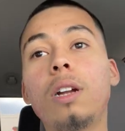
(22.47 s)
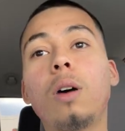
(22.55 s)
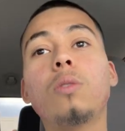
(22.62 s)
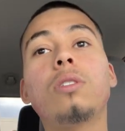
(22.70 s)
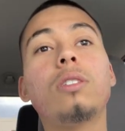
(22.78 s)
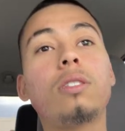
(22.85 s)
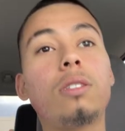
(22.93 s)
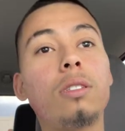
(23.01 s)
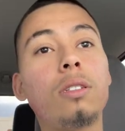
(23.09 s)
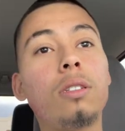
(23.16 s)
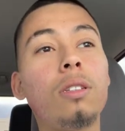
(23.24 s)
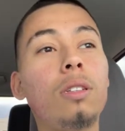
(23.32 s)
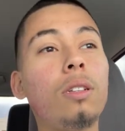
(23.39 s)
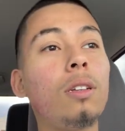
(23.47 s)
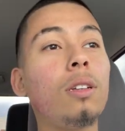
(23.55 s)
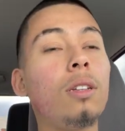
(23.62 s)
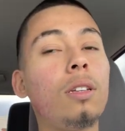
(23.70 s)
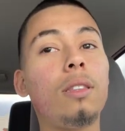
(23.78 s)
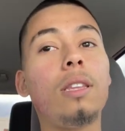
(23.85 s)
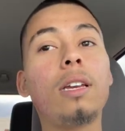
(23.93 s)
I was just
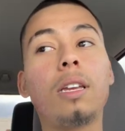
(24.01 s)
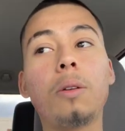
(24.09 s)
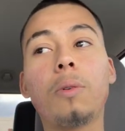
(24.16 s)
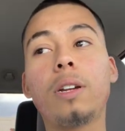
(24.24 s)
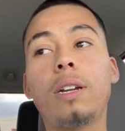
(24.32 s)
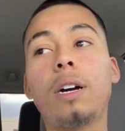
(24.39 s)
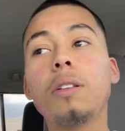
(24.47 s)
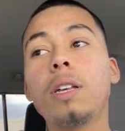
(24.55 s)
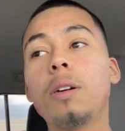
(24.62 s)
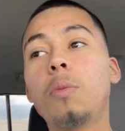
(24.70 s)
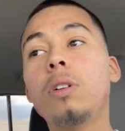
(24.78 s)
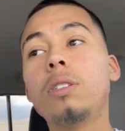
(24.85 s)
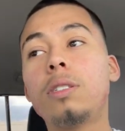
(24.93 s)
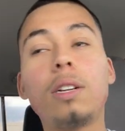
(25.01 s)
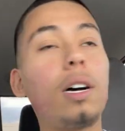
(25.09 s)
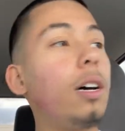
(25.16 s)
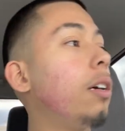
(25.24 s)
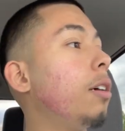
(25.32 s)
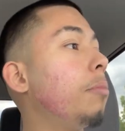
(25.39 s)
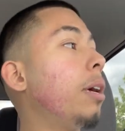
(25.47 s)
thinking right now, like, what should I
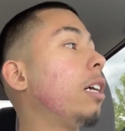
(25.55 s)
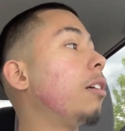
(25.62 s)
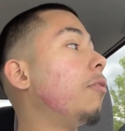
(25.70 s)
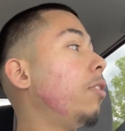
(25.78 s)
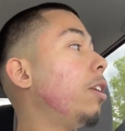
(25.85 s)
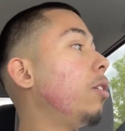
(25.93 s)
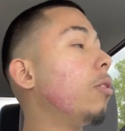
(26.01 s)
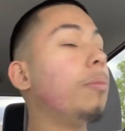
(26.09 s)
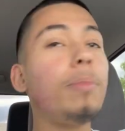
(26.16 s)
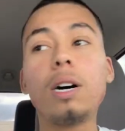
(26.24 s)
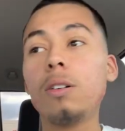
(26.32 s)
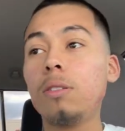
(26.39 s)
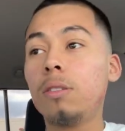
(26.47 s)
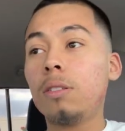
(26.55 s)
make a video about?